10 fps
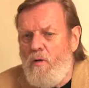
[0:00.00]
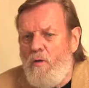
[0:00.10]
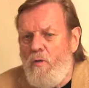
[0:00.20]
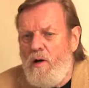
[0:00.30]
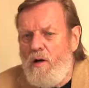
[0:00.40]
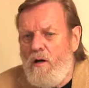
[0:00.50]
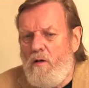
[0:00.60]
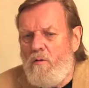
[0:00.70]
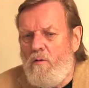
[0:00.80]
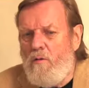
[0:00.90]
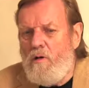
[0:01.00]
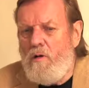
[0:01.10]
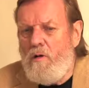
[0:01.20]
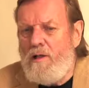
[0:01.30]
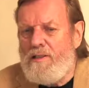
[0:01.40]
where
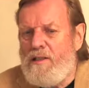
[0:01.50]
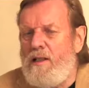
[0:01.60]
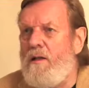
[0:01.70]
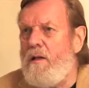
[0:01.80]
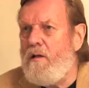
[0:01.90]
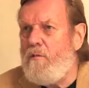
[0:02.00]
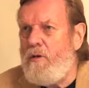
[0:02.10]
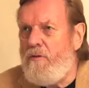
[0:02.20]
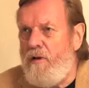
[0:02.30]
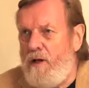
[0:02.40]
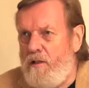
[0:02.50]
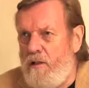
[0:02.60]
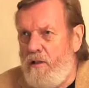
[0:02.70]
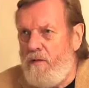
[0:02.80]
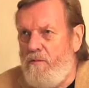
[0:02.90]
we're extending and
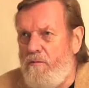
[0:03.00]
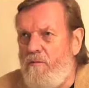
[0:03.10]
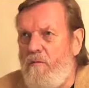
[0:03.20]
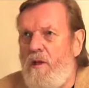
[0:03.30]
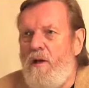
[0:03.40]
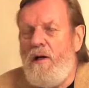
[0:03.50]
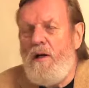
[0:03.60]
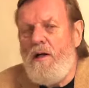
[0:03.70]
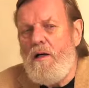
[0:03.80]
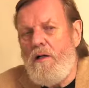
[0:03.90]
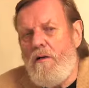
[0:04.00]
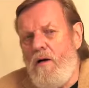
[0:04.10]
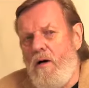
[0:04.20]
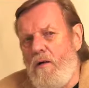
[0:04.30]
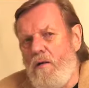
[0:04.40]
perfecting
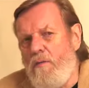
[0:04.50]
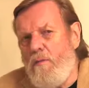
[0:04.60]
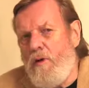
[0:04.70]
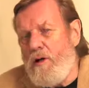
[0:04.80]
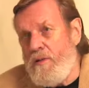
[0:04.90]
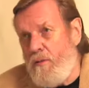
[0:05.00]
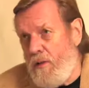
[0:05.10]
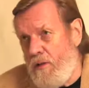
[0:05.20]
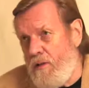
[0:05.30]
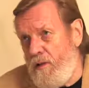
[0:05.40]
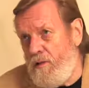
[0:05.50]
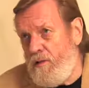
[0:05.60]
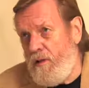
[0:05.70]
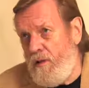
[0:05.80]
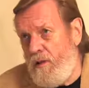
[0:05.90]
all of the
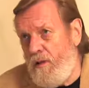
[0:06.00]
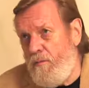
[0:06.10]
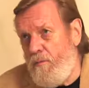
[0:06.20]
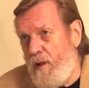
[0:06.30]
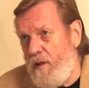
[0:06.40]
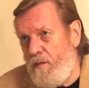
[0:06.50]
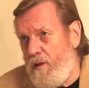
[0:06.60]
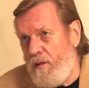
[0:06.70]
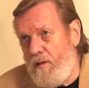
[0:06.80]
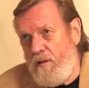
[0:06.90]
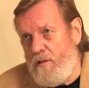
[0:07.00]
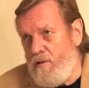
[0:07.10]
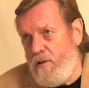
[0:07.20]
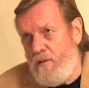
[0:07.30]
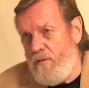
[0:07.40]
possibilities in
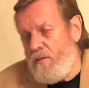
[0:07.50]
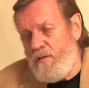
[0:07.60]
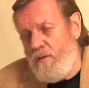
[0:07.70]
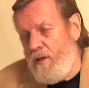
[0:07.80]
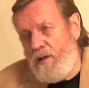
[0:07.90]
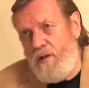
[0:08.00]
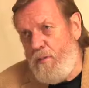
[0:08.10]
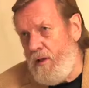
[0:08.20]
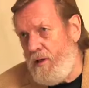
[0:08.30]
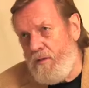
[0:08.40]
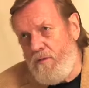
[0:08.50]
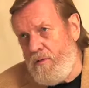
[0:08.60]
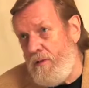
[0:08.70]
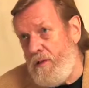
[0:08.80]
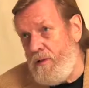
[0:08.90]
biotechnology, which will occupy us for
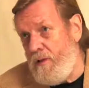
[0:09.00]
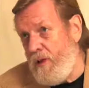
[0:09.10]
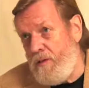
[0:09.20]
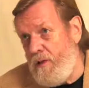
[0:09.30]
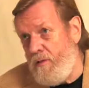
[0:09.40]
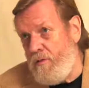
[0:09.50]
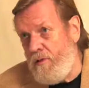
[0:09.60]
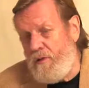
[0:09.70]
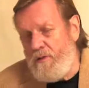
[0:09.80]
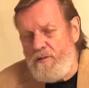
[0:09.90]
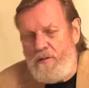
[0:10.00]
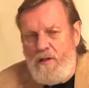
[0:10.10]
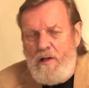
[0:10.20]
at least the next 100 years.